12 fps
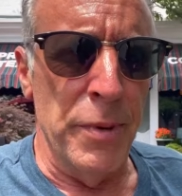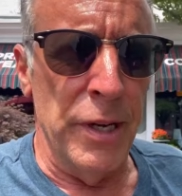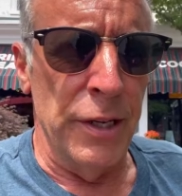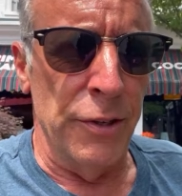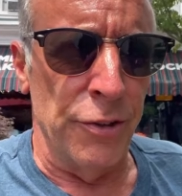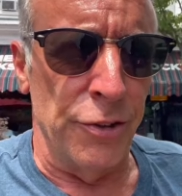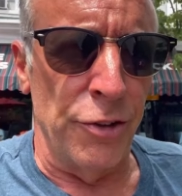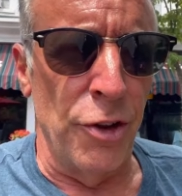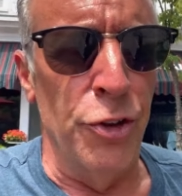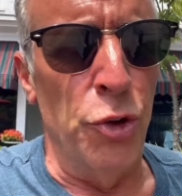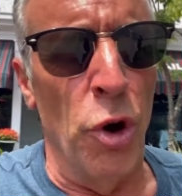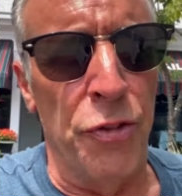minutes
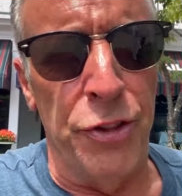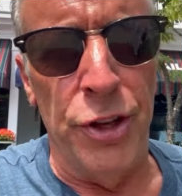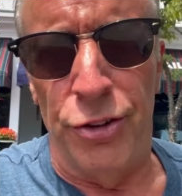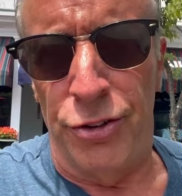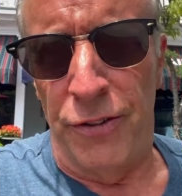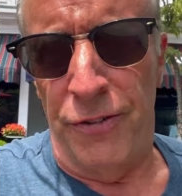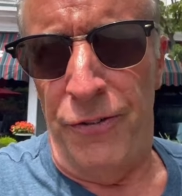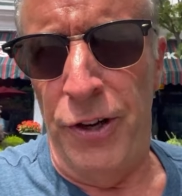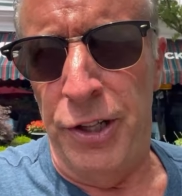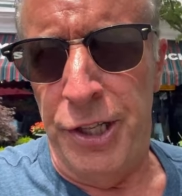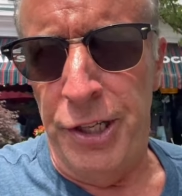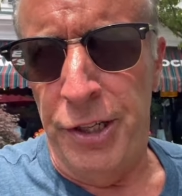northeast of
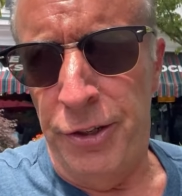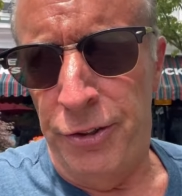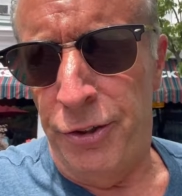Philly.